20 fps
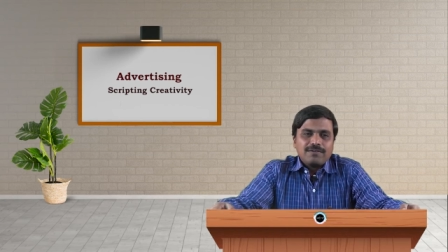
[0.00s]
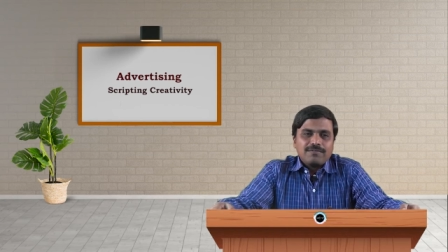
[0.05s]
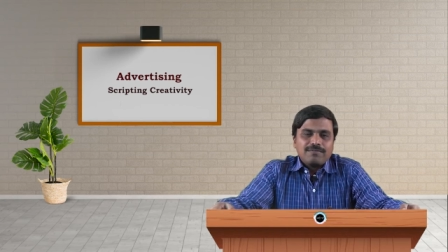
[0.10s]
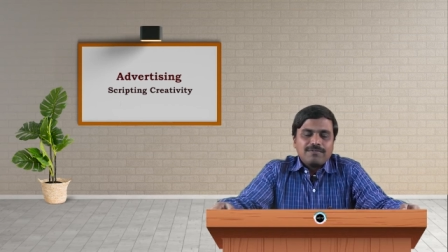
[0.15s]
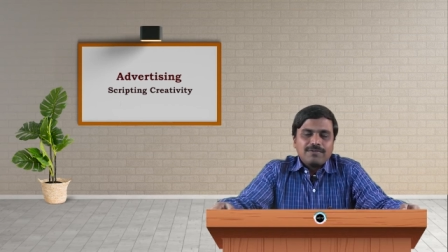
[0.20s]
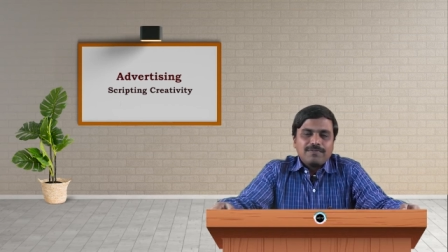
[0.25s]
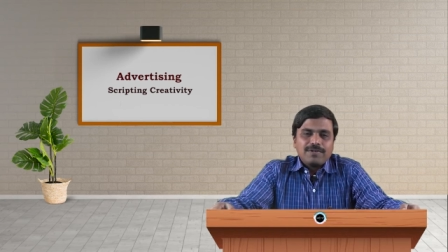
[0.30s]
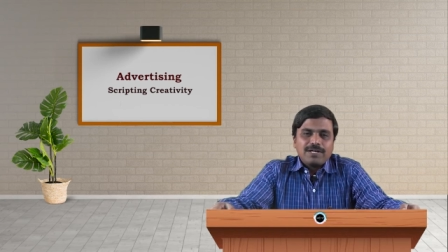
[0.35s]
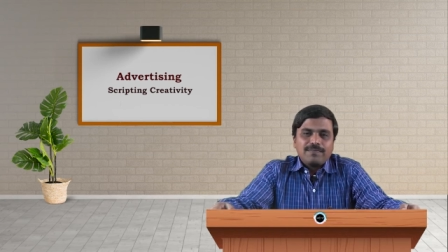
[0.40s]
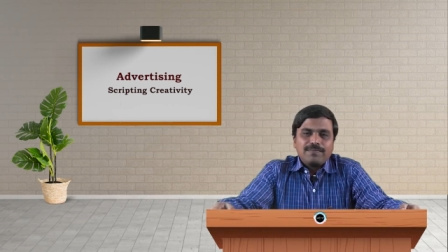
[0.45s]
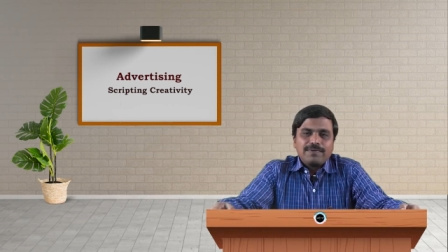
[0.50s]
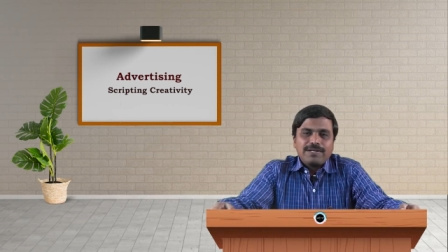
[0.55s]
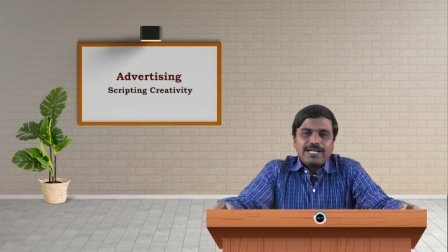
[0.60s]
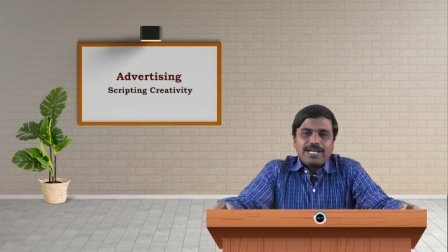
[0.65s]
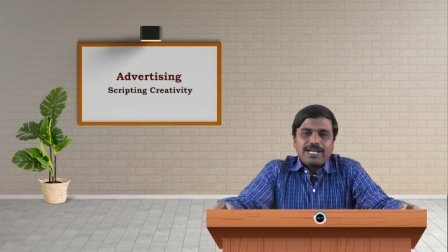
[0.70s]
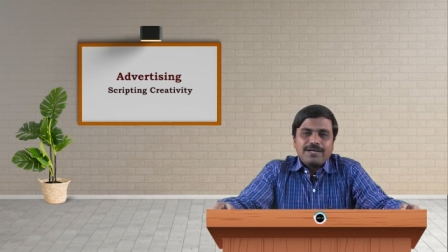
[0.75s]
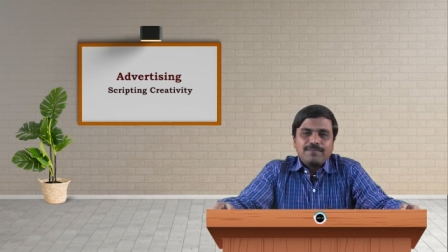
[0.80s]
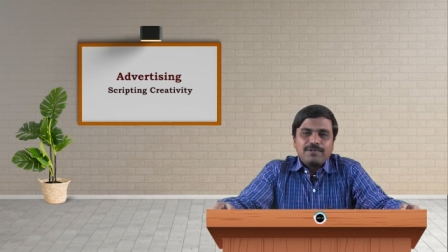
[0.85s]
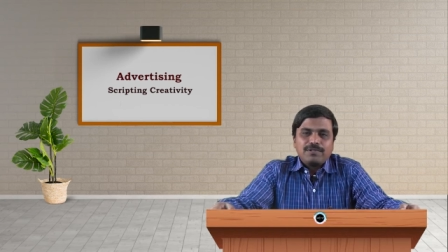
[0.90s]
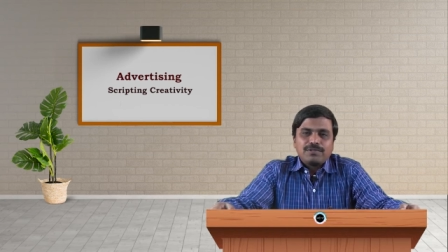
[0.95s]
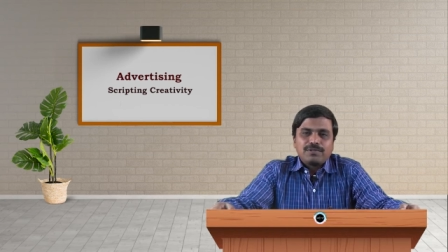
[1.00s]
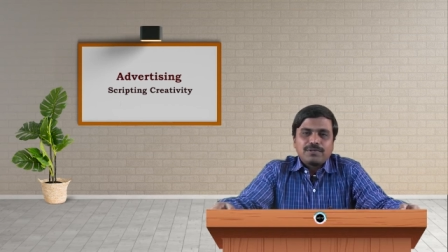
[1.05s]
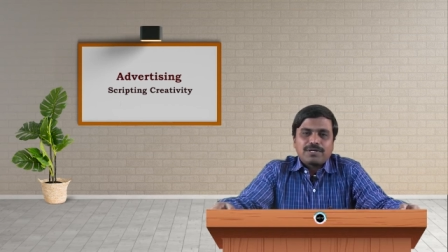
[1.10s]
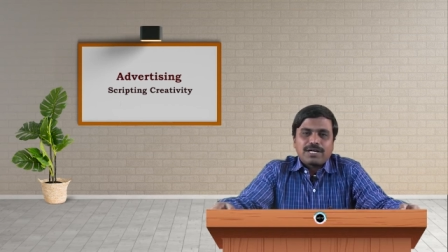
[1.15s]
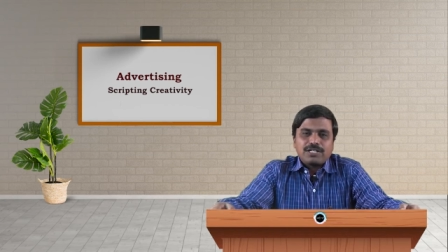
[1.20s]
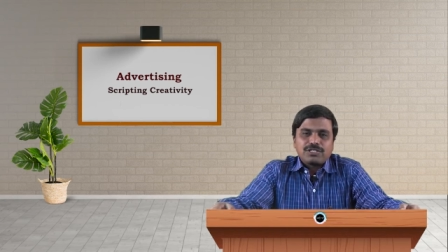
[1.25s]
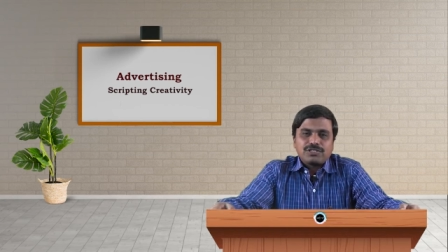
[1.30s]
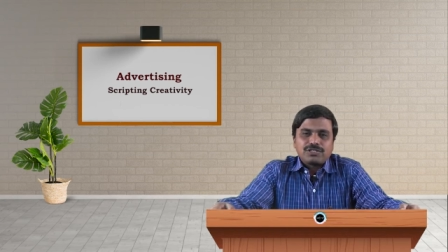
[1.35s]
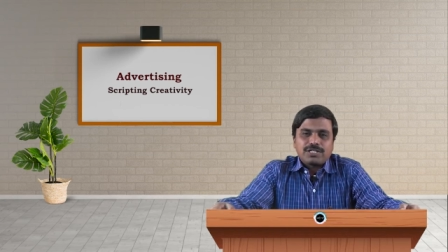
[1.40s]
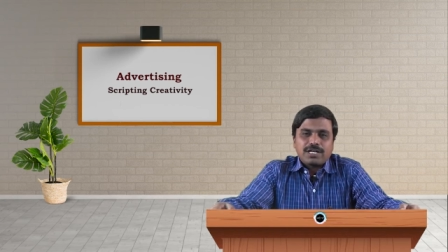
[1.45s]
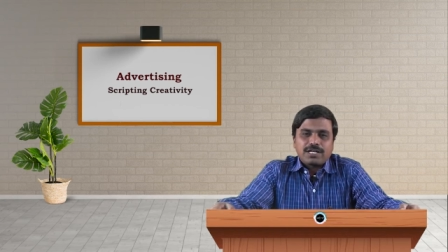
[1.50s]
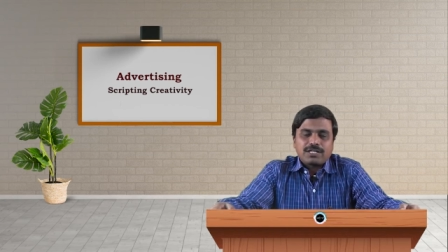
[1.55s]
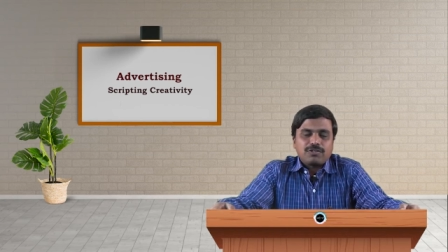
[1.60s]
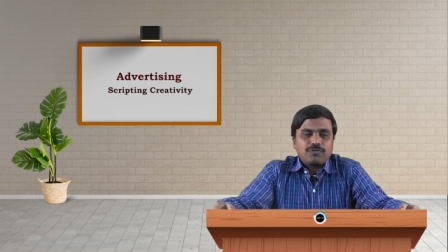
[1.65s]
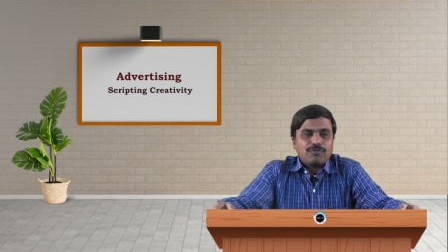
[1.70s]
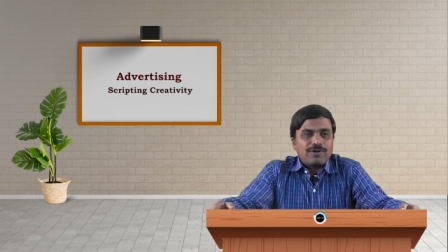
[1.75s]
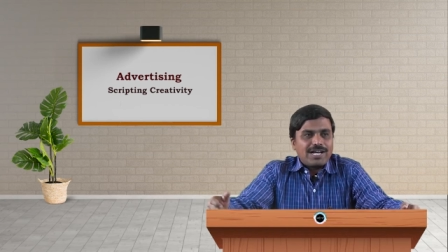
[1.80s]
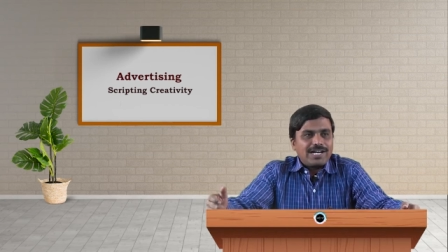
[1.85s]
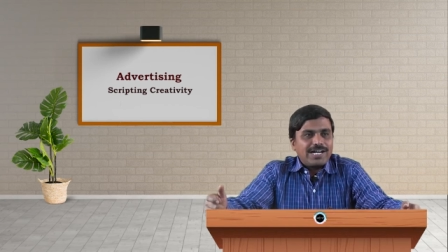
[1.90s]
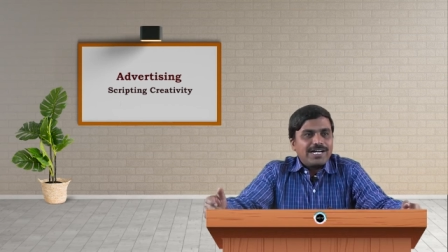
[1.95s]
we will be able to construct
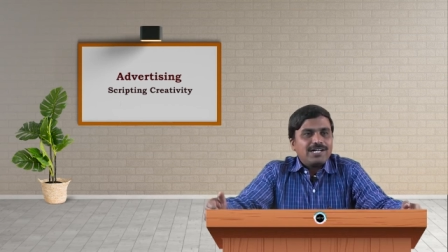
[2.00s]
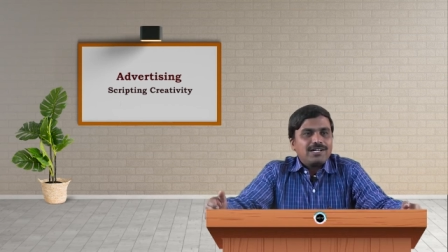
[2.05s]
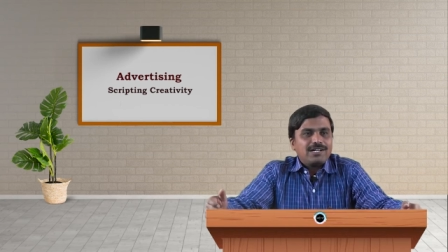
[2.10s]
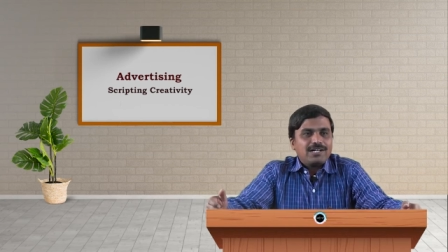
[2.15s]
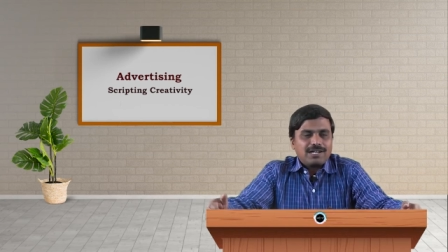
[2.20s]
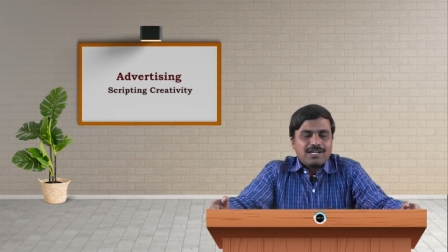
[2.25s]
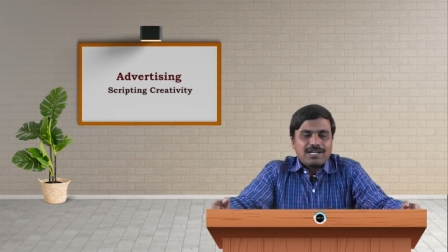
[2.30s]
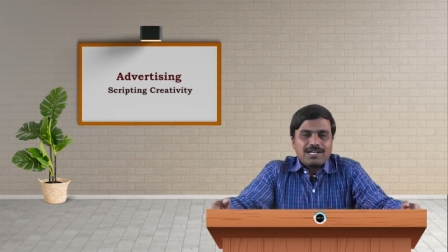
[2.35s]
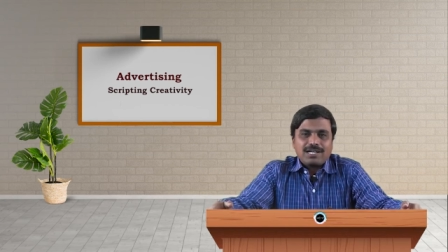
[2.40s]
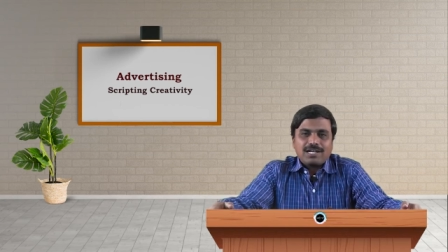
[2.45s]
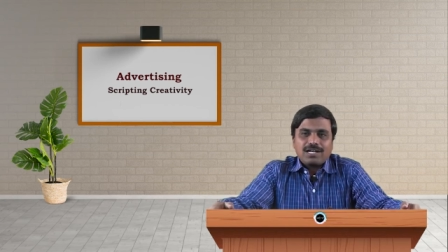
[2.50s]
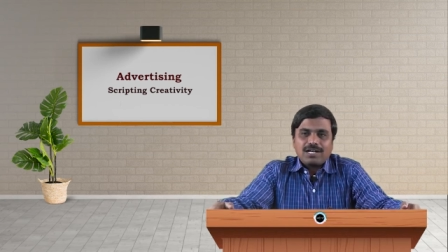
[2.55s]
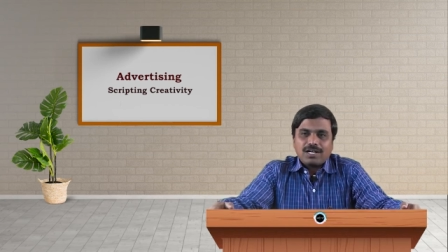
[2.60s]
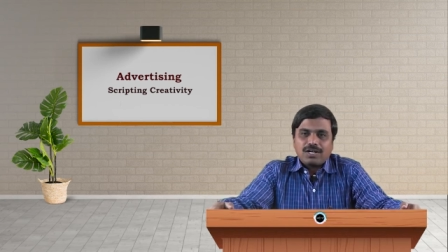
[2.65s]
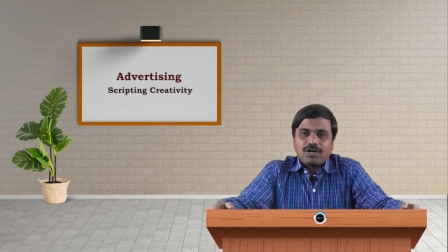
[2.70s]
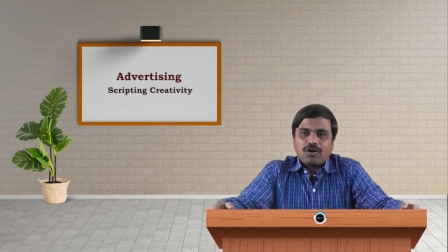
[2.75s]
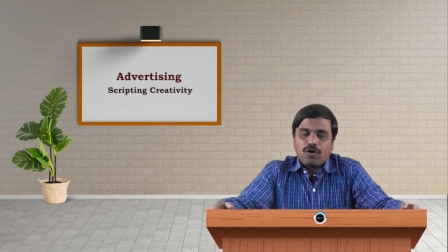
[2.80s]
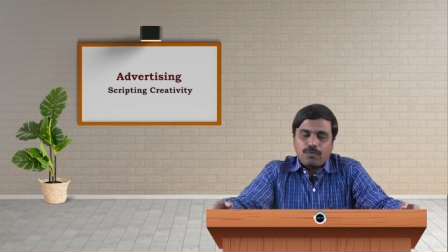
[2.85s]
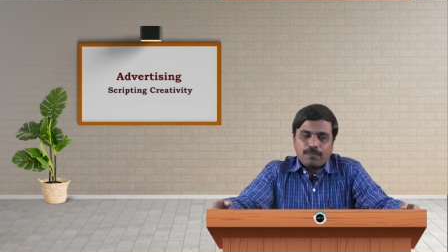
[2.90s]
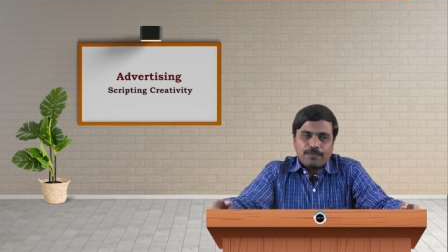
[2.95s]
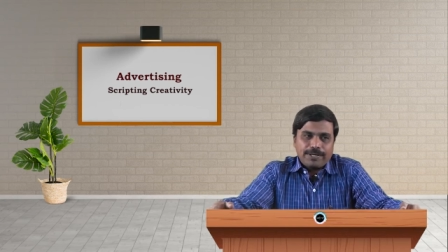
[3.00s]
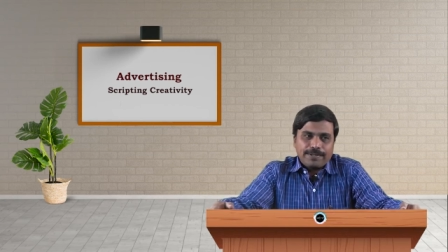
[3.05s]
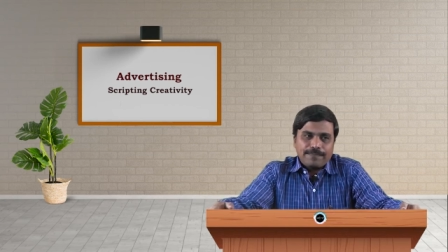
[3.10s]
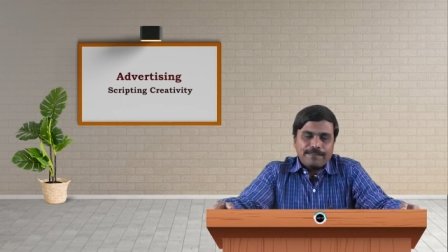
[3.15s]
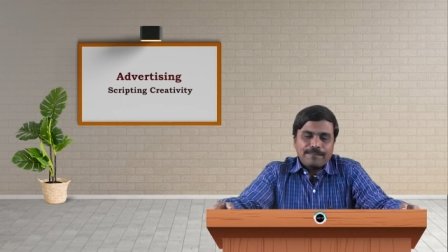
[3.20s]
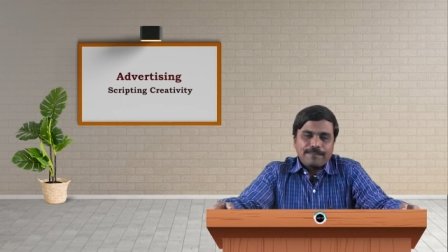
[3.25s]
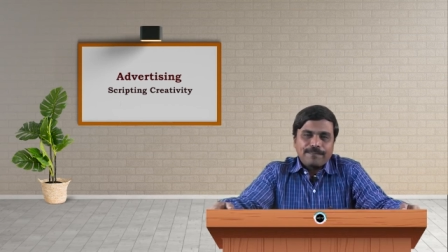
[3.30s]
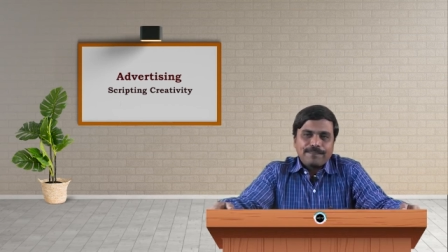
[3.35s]
valid copy.